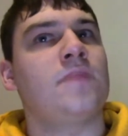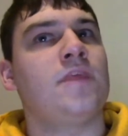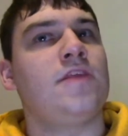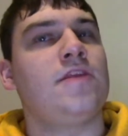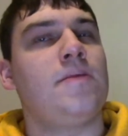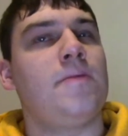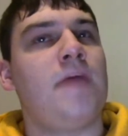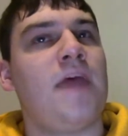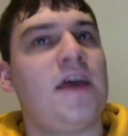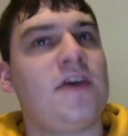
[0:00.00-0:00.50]

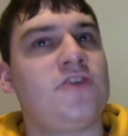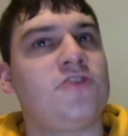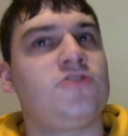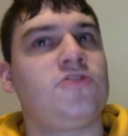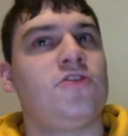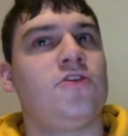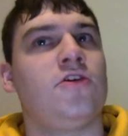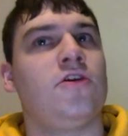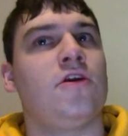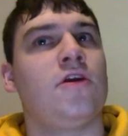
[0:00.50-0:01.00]
The
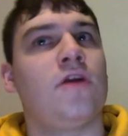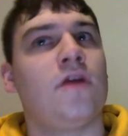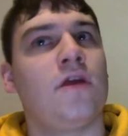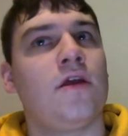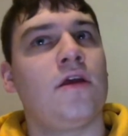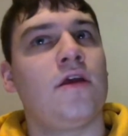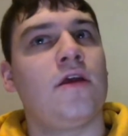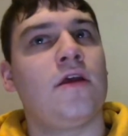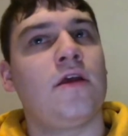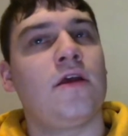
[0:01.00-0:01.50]
Master,
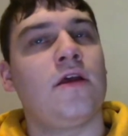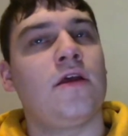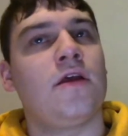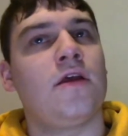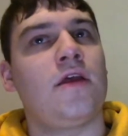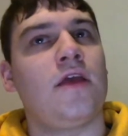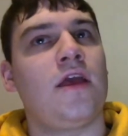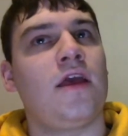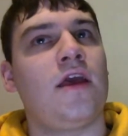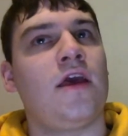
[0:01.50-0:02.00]

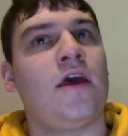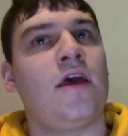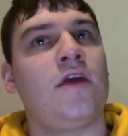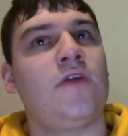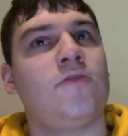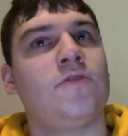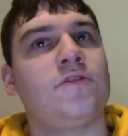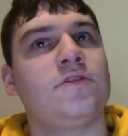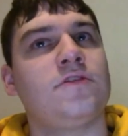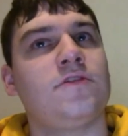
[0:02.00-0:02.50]

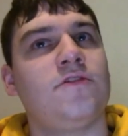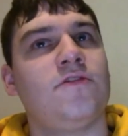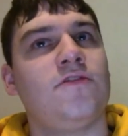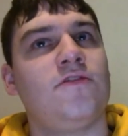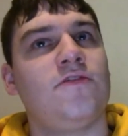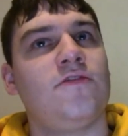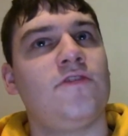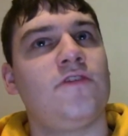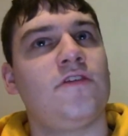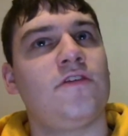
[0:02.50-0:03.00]
and what's the
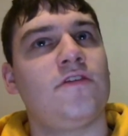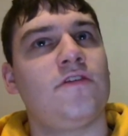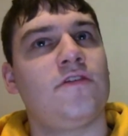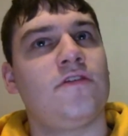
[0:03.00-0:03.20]
5th?